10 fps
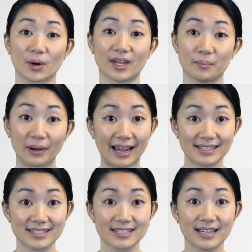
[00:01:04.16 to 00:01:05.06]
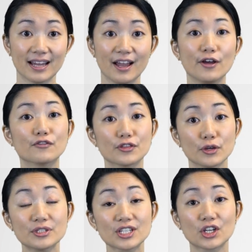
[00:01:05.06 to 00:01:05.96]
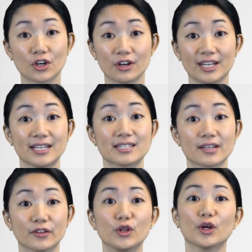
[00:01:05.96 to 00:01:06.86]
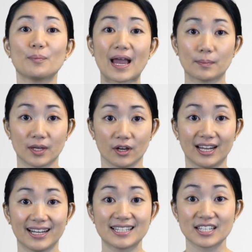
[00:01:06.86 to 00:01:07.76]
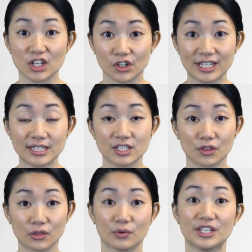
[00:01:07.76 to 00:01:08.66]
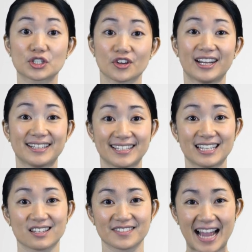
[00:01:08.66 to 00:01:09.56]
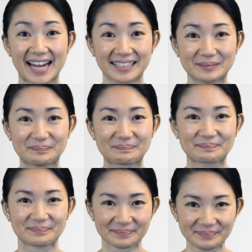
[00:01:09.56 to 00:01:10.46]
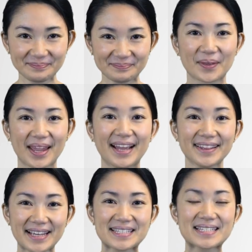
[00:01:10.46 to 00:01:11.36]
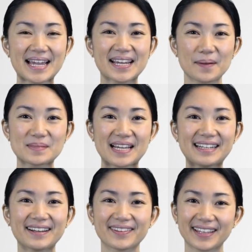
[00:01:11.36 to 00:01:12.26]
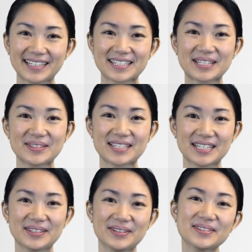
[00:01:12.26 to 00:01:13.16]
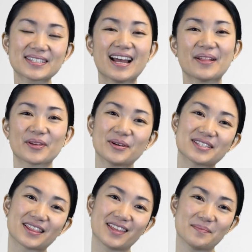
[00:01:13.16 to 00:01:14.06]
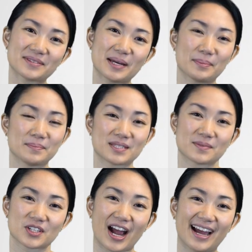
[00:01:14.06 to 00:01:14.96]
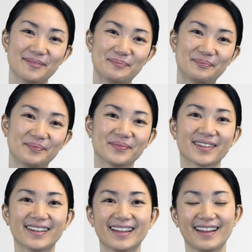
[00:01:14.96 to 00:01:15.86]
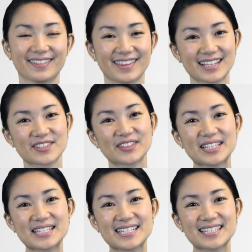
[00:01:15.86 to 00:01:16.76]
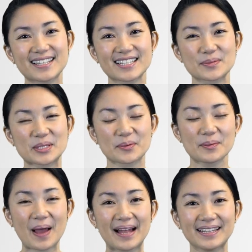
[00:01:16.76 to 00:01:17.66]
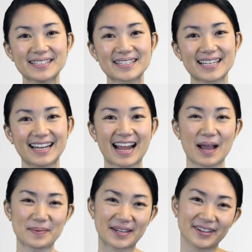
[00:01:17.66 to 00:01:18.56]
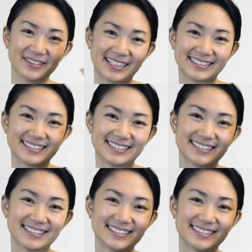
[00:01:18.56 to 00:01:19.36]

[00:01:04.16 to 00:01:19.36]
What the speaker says: market price. For those securities, the look-back period is increased to 3 trading days of data. Like staying updated on the latest QC news? Throw us a thumbs up and subscribe. Thanks for listening to this week's Rebalance, and happy coding!